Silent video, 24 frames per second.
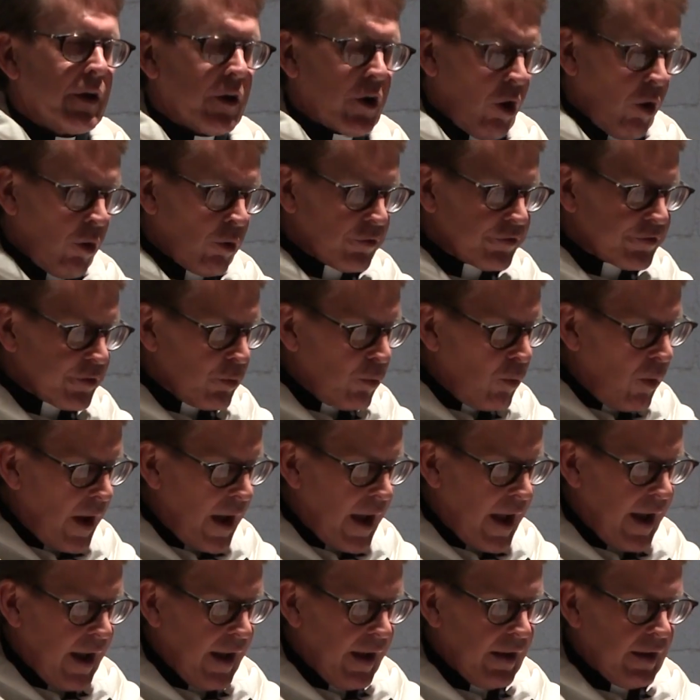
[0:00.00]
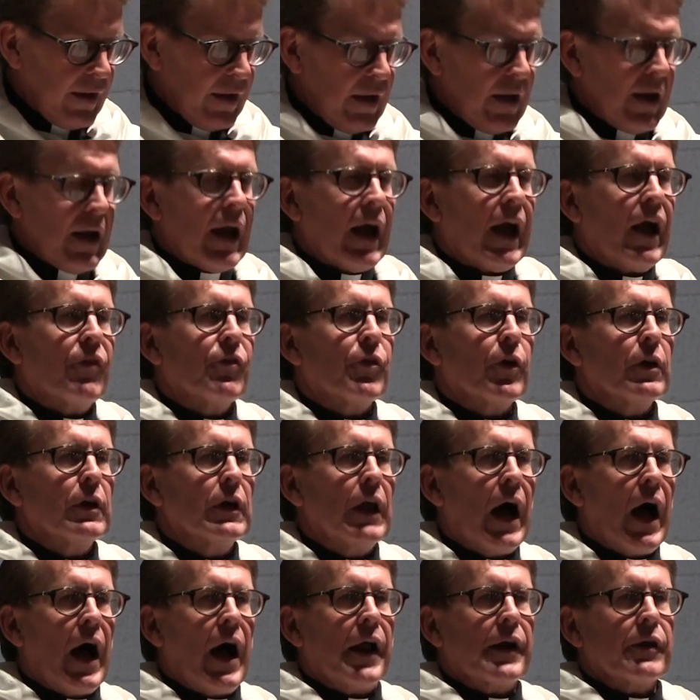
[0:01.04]
goes away. And the
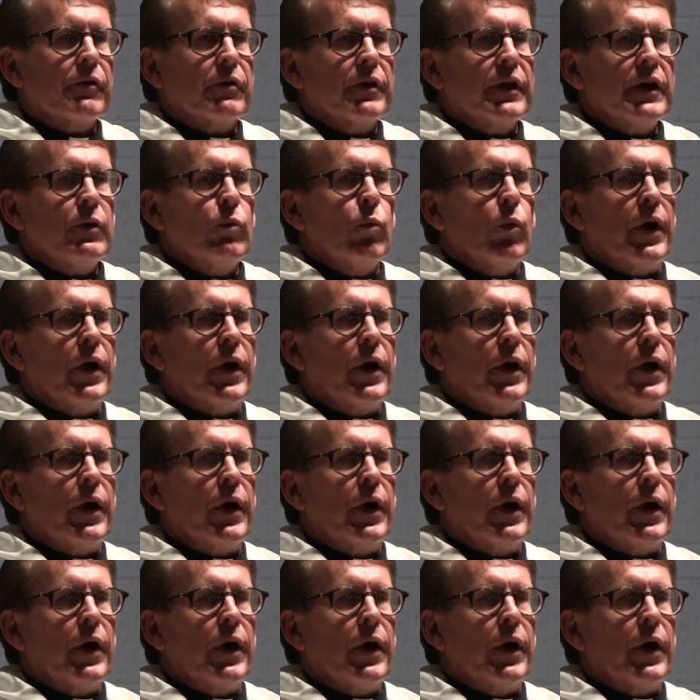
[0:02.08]
lottery